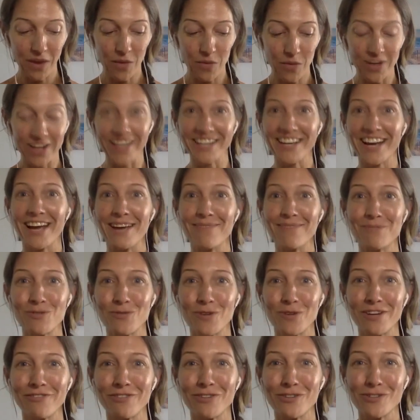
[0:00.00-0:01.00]
when I came to
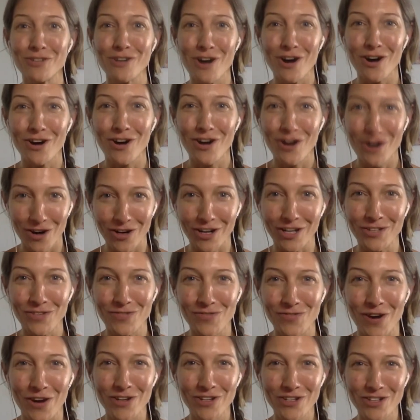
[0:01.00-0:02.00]
one of your
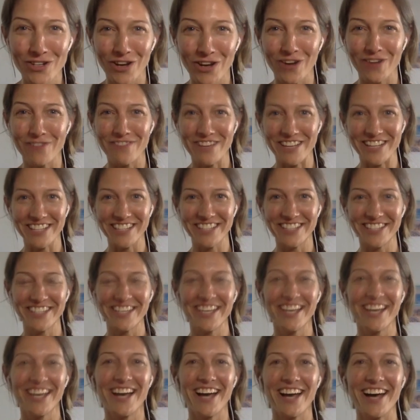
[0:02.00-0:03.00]
Goddess Roadshow events
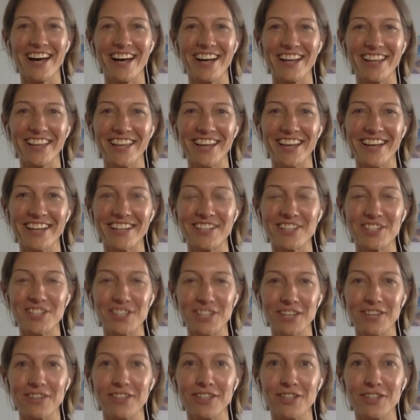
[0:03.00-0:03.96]
last year,